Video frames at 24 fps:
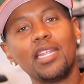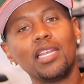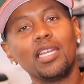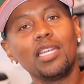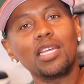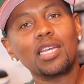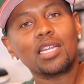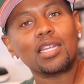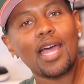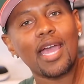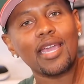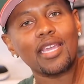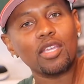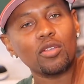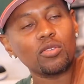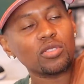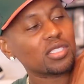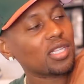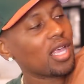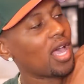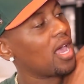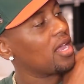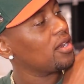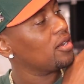it looked like it
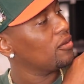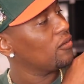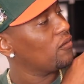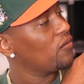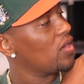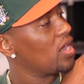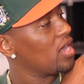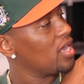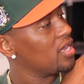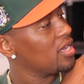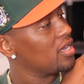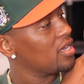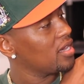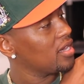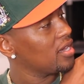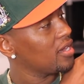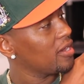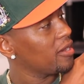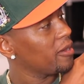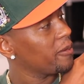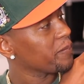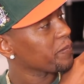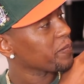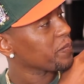was kind of
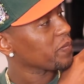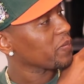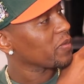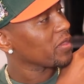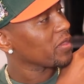a